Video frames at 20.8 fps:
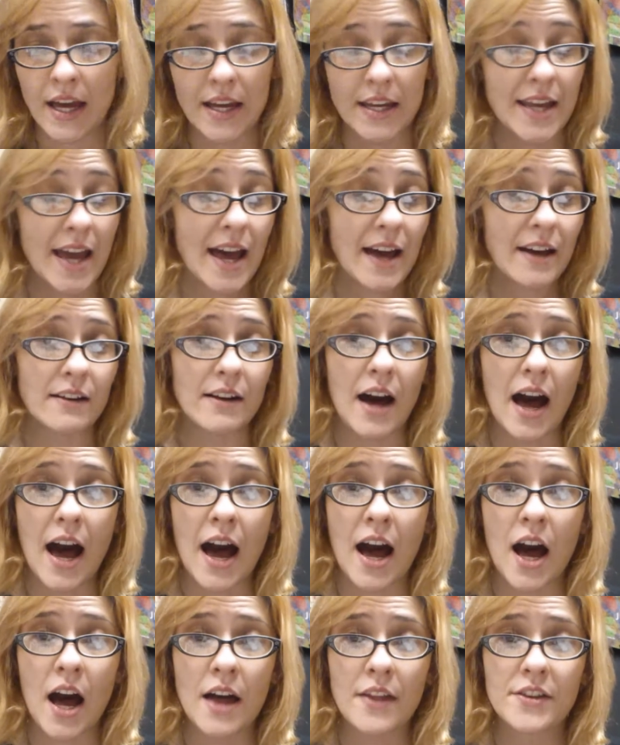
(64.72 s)

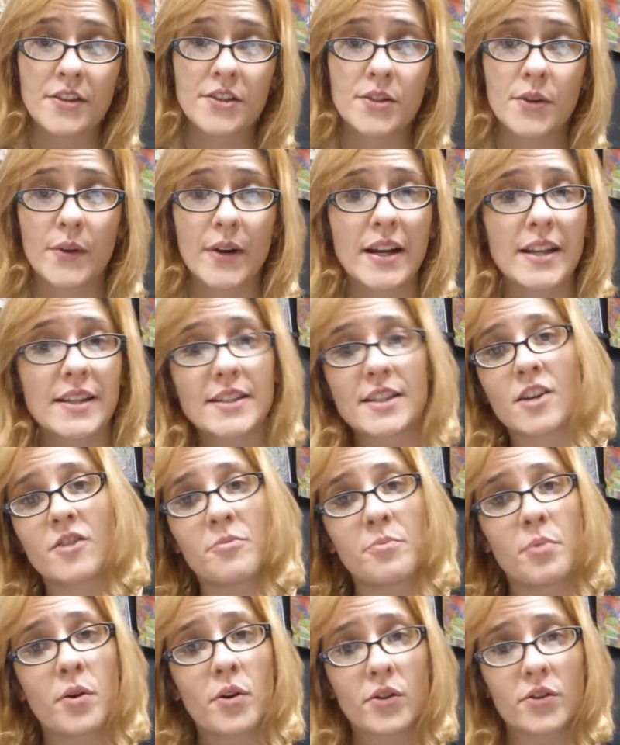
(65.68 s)
Yeah, the story
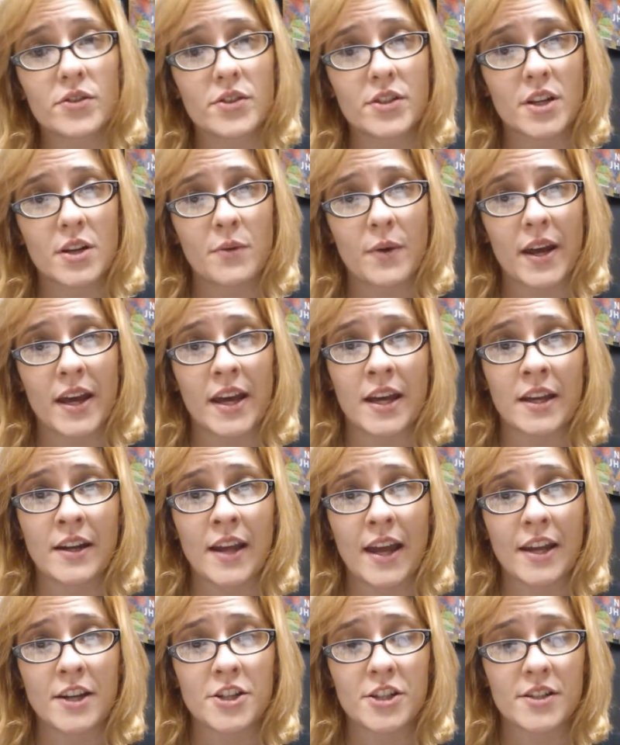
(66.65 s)
itself pulls you in
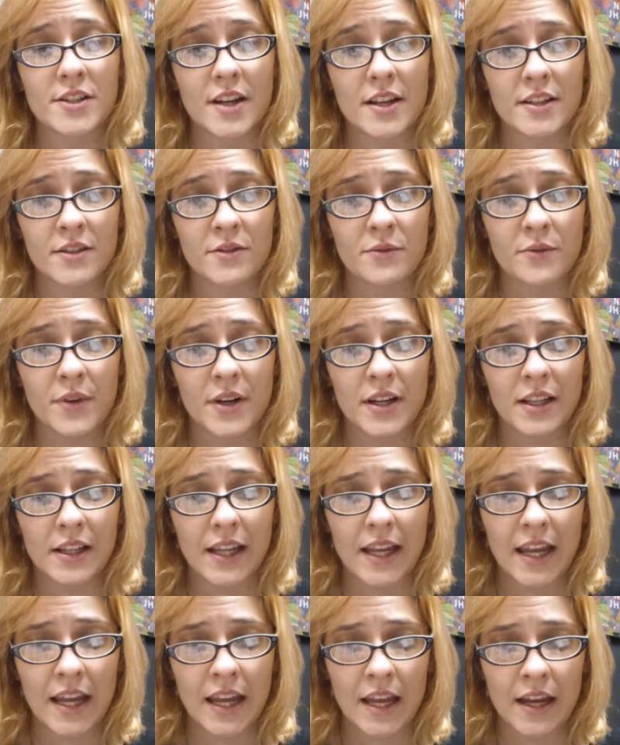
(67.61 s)
and just doesn't
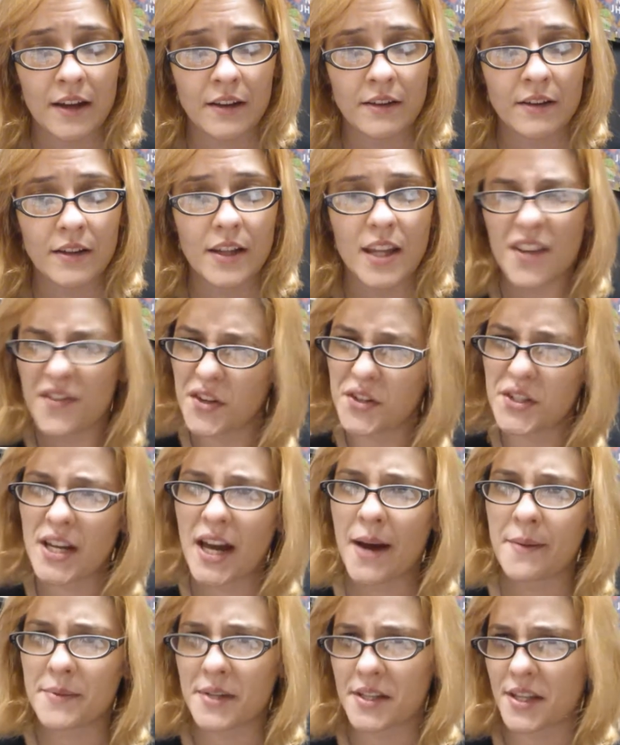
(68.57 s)
really give you
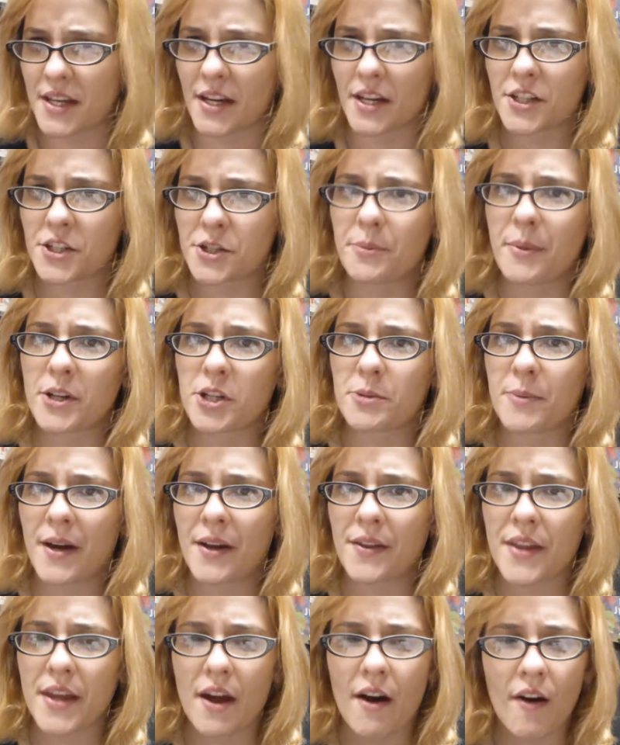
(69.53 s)
time to think too much
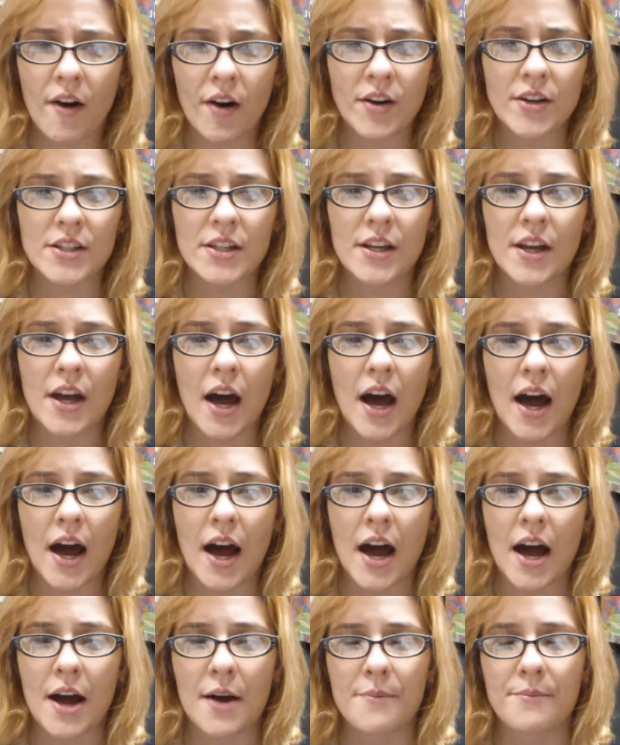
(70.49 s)
about the art.
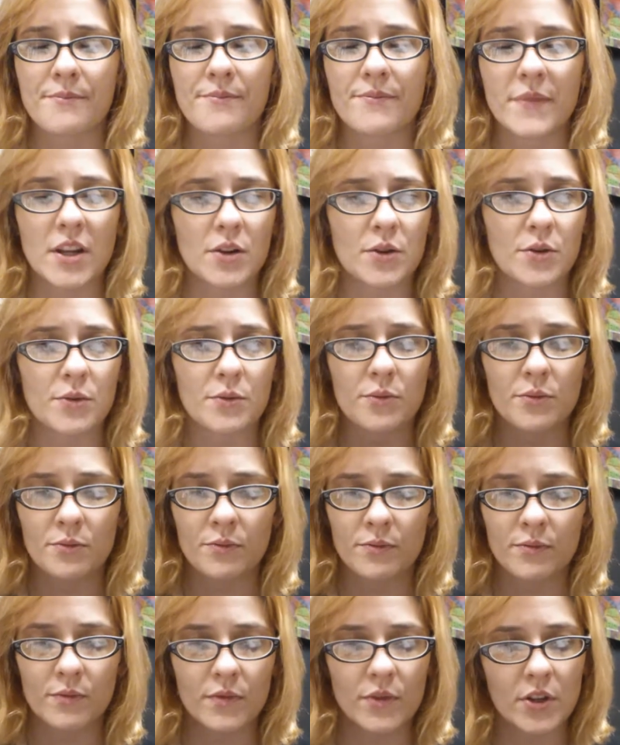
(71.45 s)
You
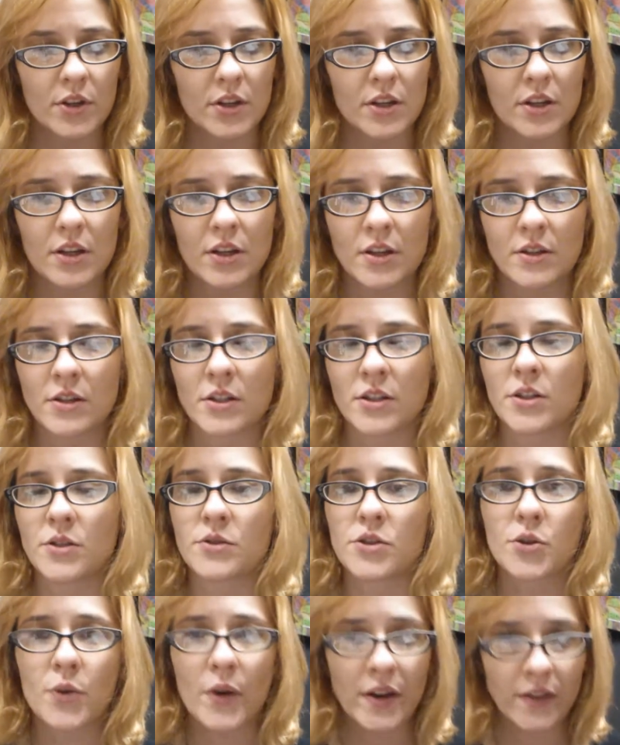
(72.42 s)

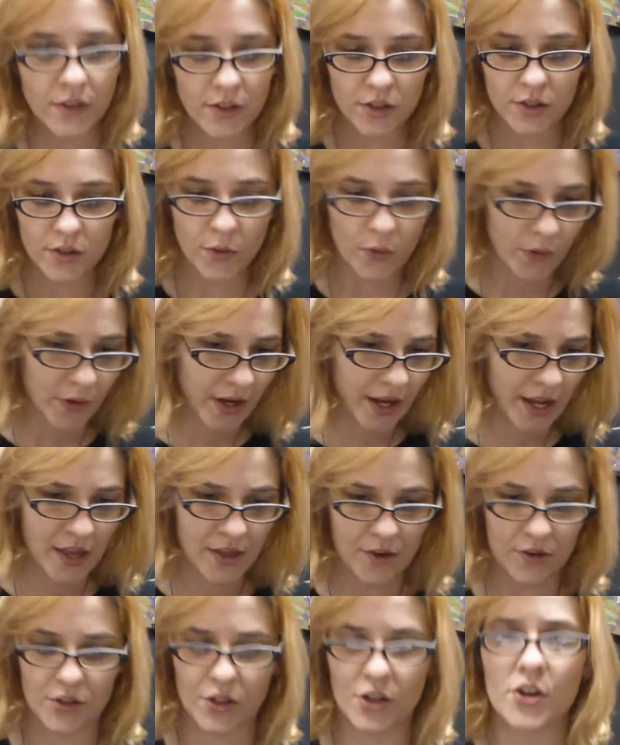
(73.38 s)
join the story.
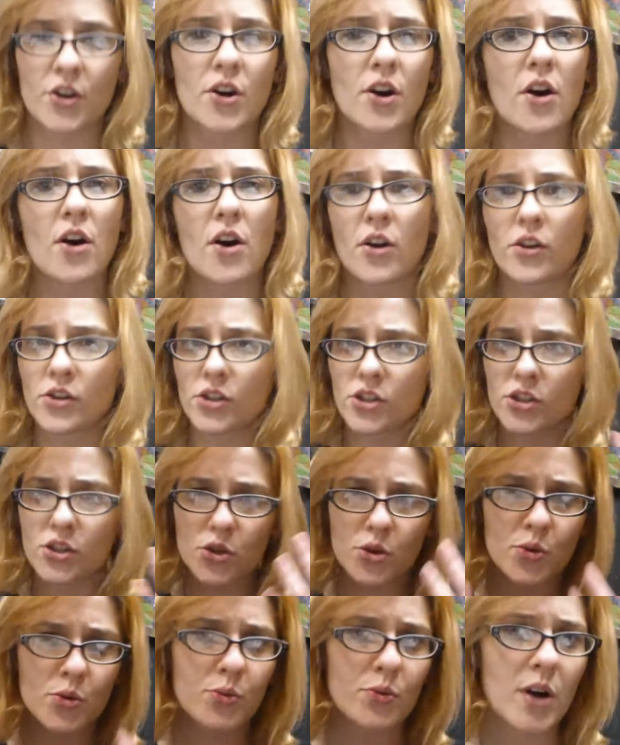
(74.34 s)
There's a girl. She's
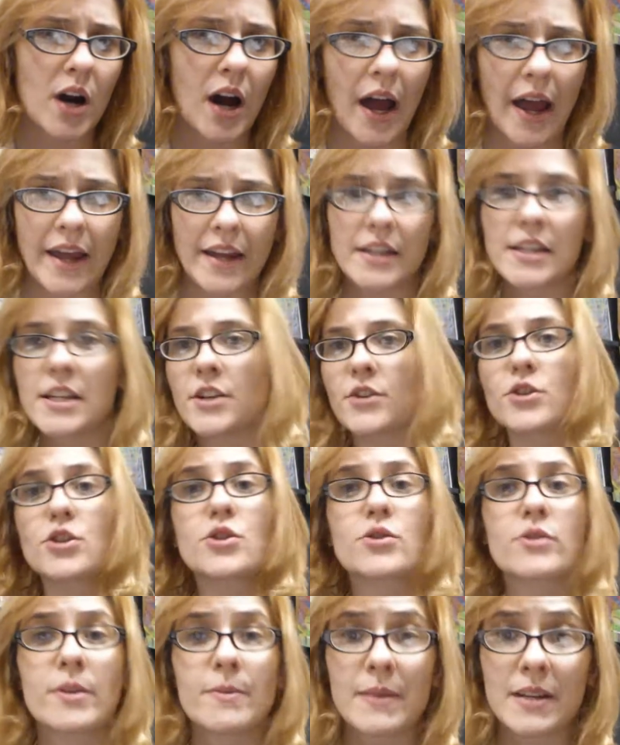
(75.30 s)
crying, tears
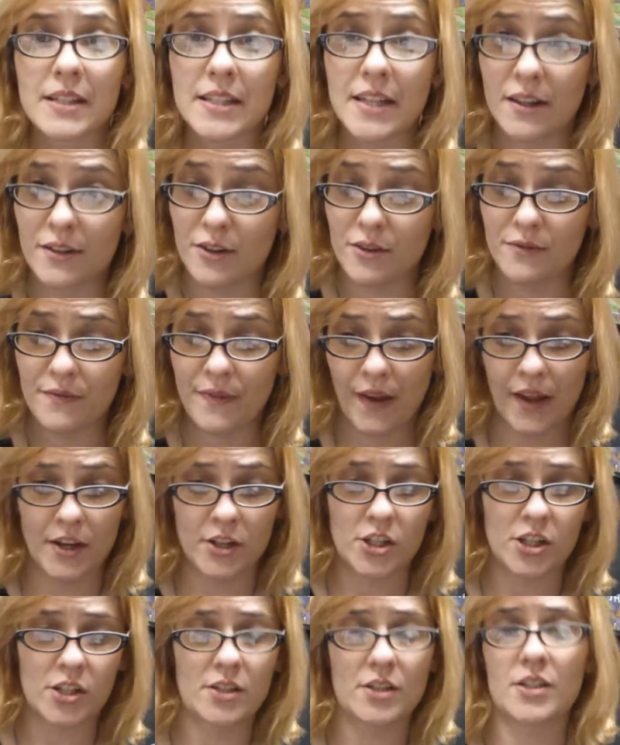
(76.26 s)
streaming down her
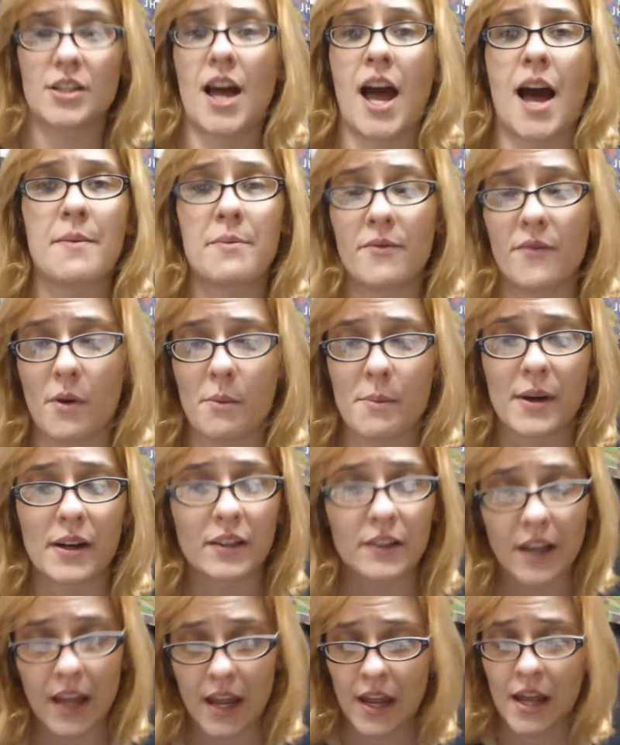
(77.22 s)
face. She's on top of a
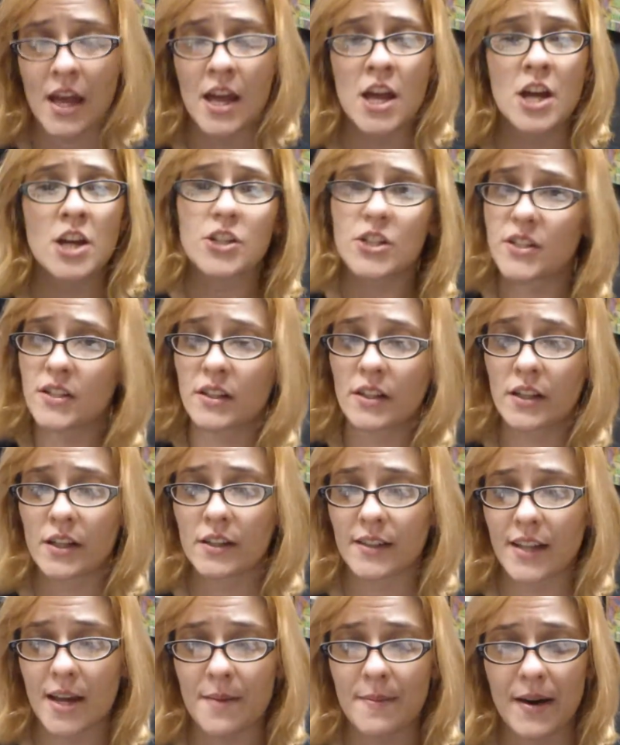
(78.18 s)
building. She's
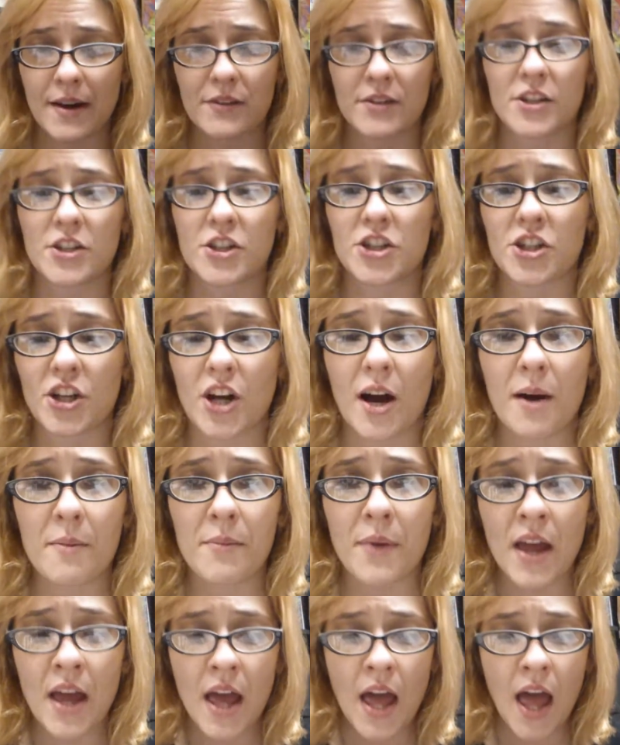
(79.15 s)
clearly about to jump.